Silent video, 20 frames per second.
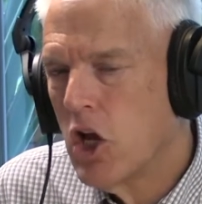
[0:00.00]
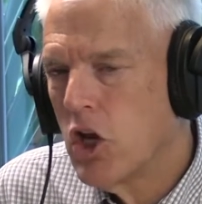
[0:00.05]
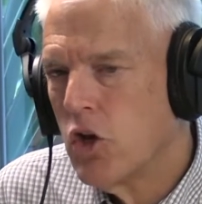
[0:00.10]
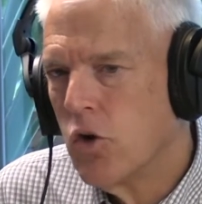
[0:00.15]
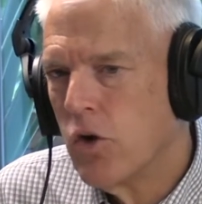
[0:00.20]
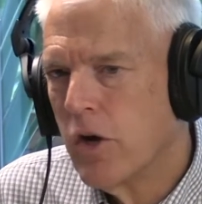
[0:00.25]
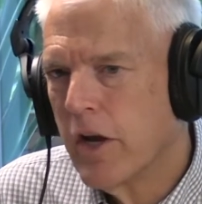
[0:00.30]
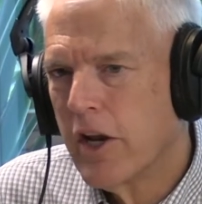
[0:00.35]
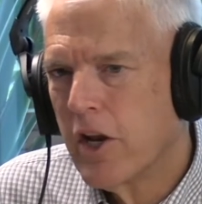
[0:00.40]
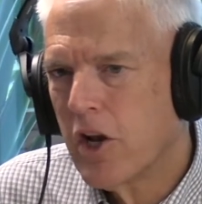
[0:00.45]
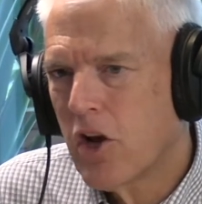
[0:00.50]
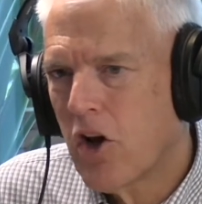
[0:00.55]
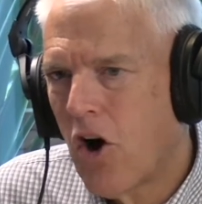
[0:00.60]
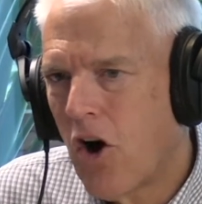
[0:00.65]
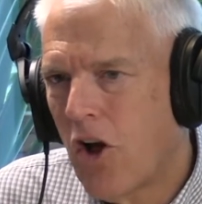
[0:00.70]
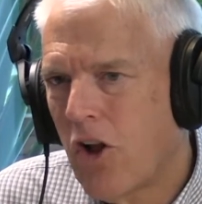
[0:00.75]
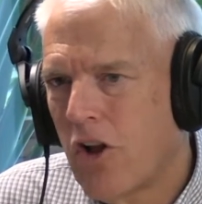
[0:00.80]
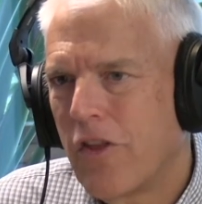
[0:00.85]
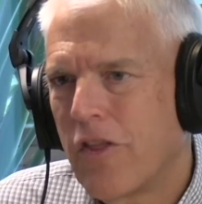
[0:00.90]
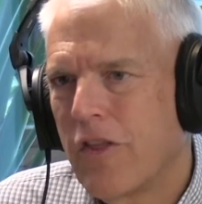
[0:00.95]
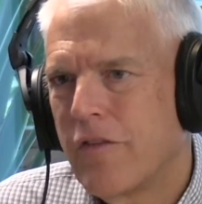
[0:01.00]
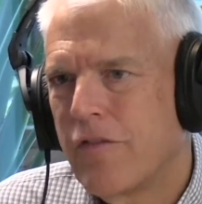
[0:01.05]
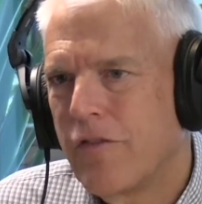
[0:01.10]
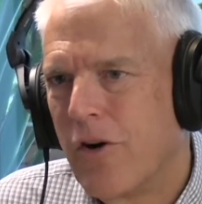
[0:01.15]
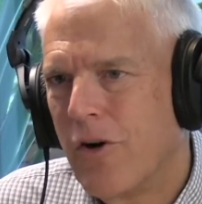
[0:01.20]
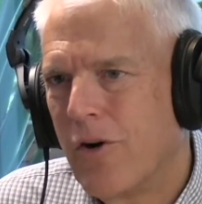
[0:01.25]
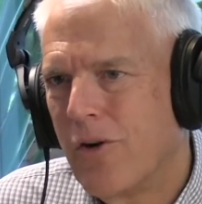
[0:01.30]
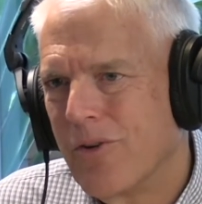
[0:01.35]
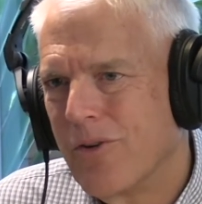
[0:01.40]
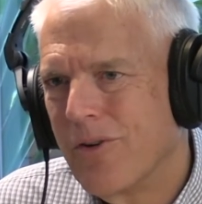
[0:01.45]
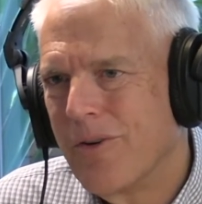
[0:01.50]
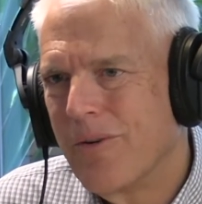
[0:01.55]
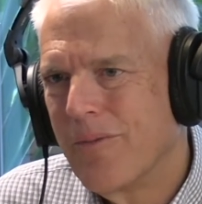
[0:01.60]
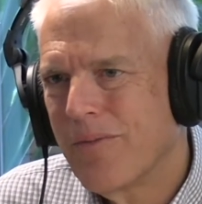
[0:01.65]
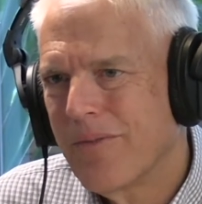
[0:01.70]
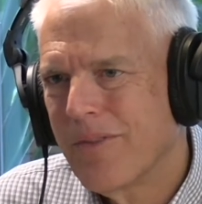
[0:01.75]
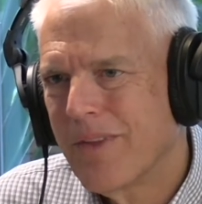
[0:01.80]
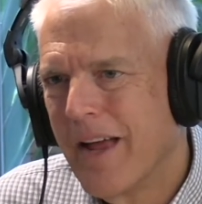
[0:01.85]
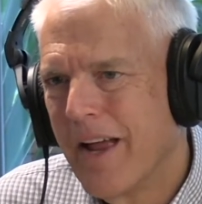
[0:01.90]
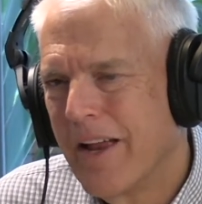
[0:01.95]
you get a call on the phone
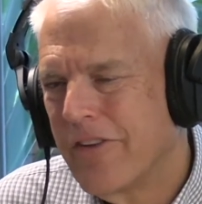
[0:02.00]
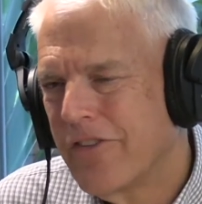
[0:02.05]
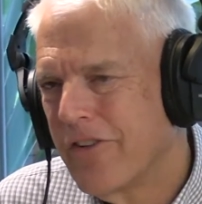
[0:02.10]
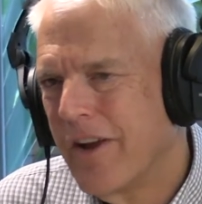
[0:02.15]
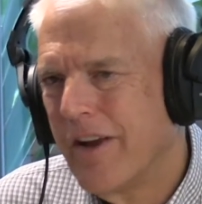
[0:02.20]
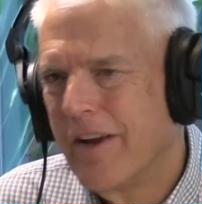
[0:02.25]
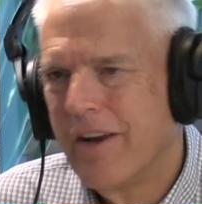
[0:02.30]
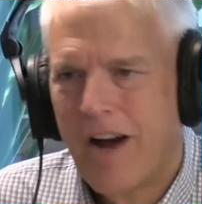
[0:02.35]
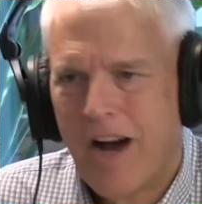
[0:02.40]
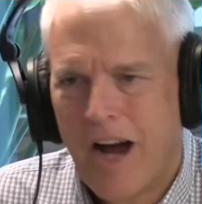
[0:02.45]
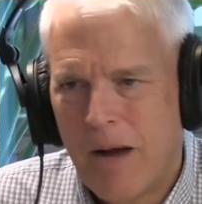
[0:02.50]
and saying,